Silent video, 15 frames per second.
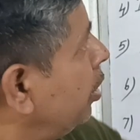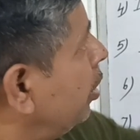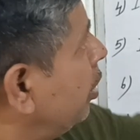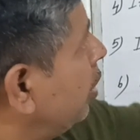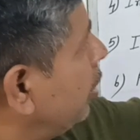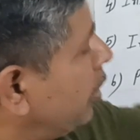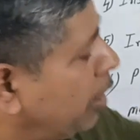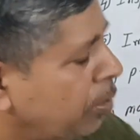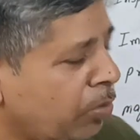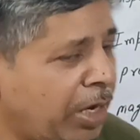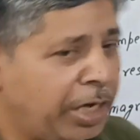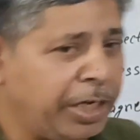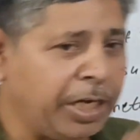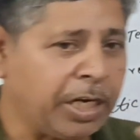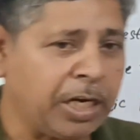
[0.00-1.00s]
The
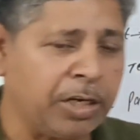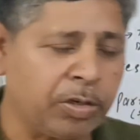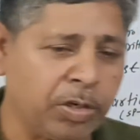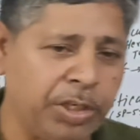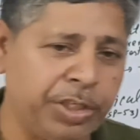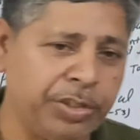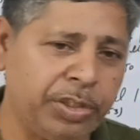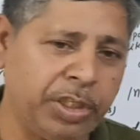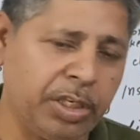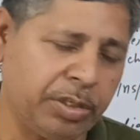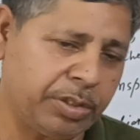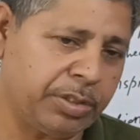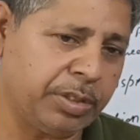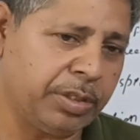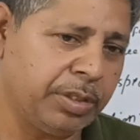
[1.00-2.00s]
quality control
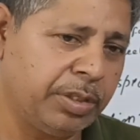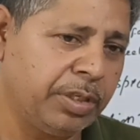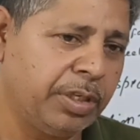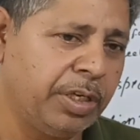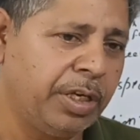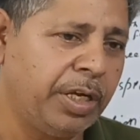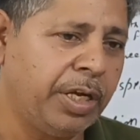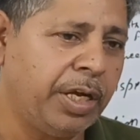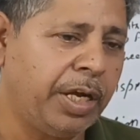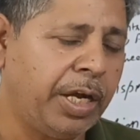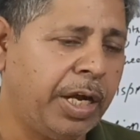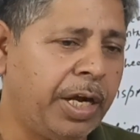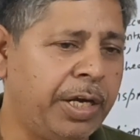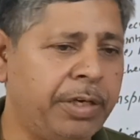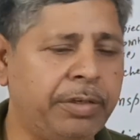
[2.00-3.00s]
engineers
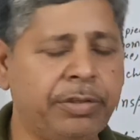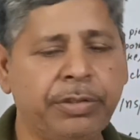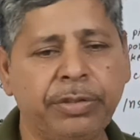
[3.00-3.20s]
and